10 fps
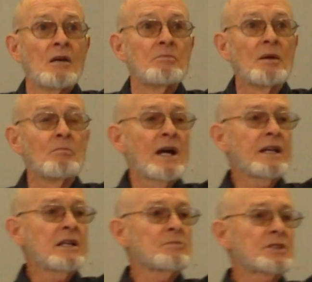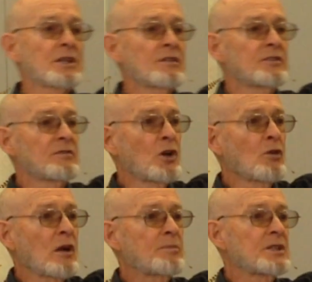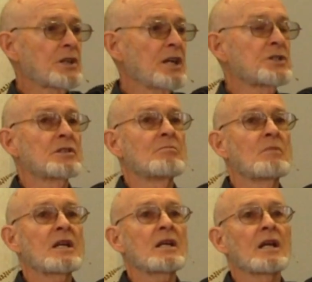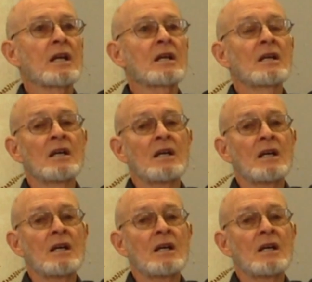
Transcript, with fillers: But made himself of no reputation, meaning